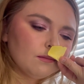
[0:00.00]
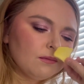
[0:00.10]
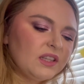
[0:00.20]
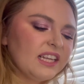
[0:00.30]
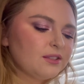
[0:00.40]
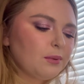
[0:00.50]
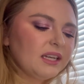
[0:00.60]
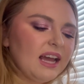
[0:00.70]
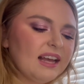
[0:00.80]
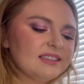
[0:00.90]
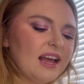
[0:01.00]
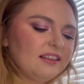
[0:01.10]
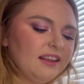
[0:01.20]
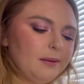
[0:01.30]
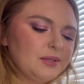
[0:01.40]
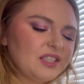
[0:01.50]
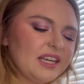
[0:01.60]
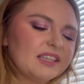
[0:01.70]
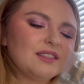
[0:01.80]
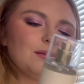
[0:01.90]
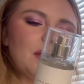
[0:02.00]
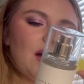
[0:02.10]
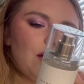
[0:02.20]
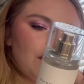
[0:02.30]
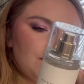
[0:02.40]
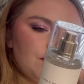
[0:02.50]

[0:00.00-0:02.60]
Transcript: This one has that lipstick smell